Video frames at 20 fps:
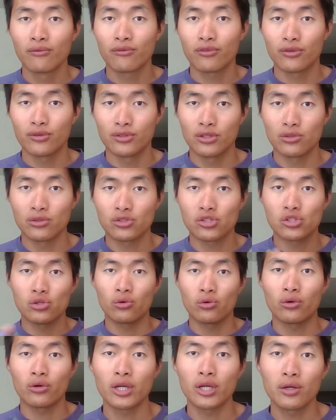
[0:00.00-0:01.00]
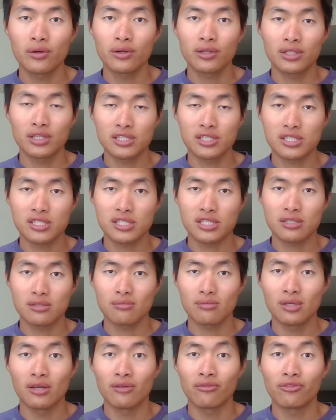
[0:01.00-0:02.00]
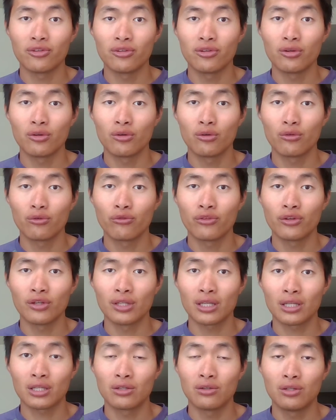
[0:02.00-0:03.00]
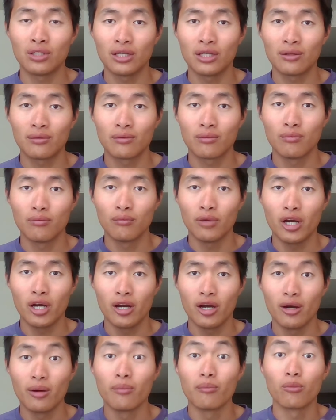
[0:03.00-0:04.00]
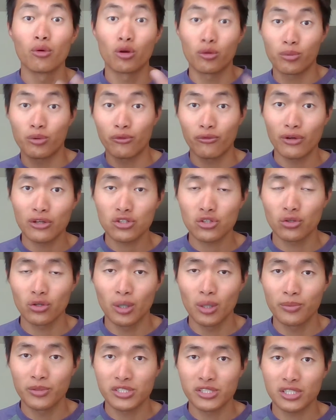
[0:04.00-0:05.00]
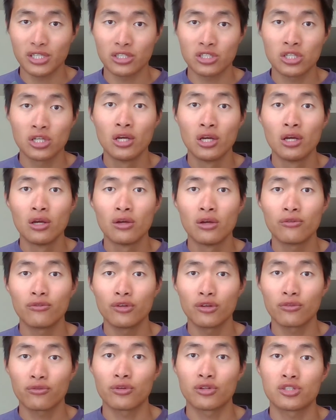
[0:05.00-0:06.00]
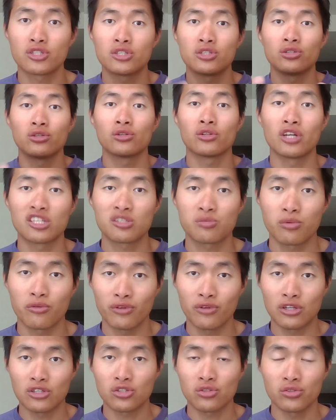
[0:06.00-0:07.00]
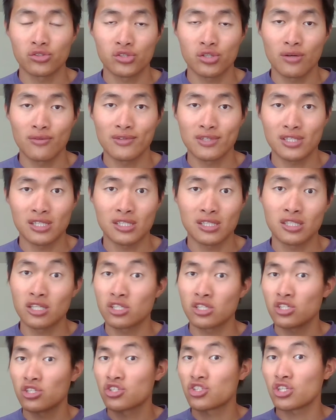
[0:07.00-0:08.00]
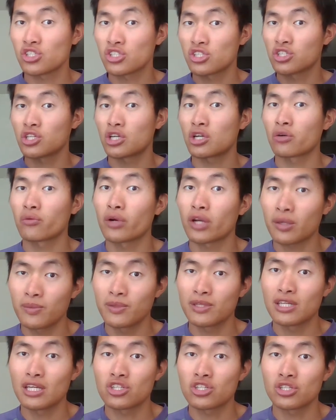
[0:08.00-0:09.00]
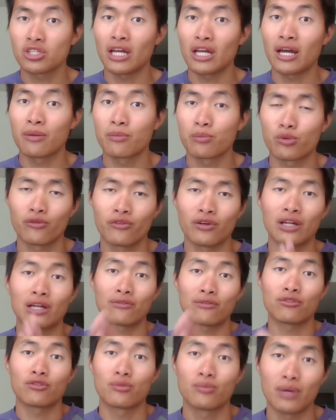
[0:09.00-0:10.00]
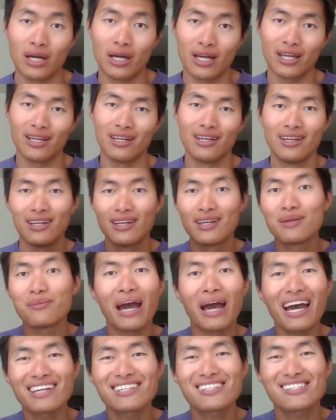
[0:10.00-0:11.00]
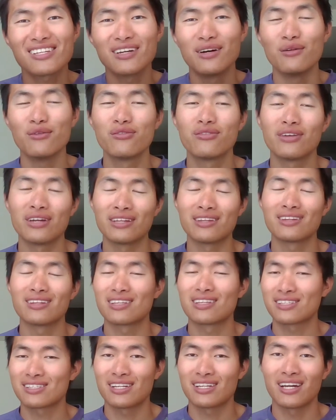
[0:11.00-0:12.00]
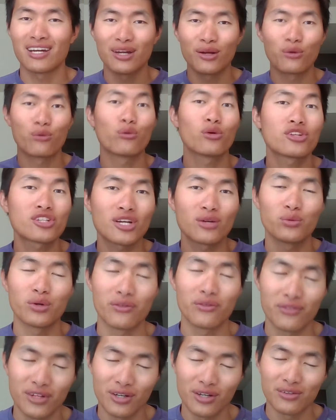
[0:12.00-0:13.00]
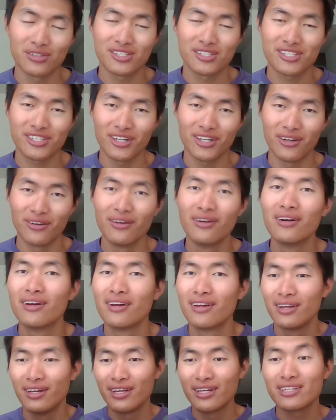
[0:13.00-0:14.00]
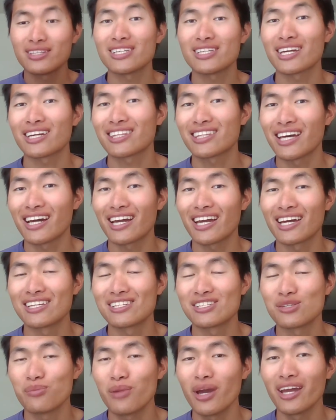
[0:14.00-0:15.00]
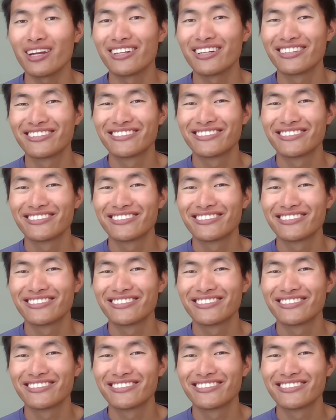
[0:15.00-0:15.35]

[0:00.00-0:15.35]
for those who are hearing this, if you feel like you need more professional help and such, feel free to utilize professional services. This is just a general recommendation that I'm providing for my past self and things that I wish I would have known. So take that as you may.